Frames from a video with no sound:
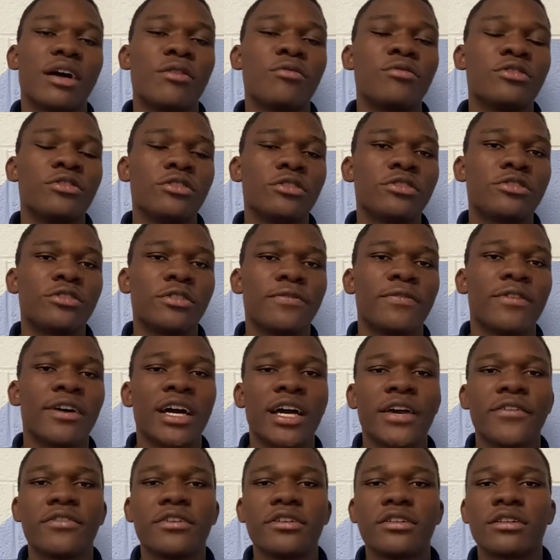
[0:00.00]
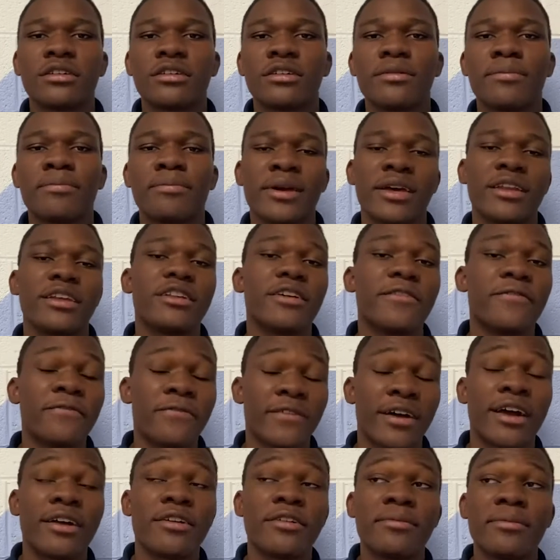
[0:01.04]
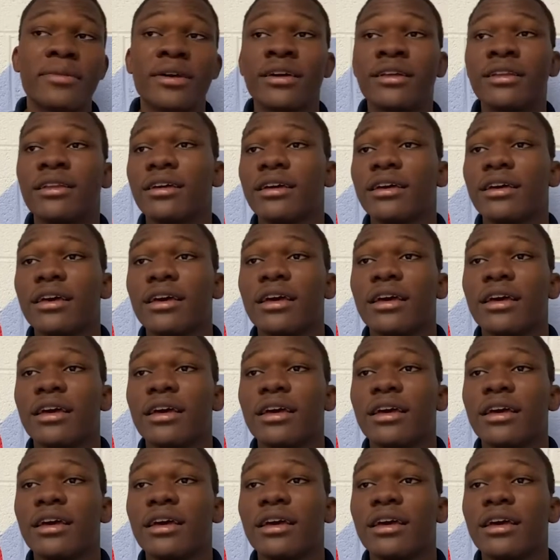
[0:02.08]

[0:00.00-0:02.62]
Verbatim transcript: I would not survive in a competitive environment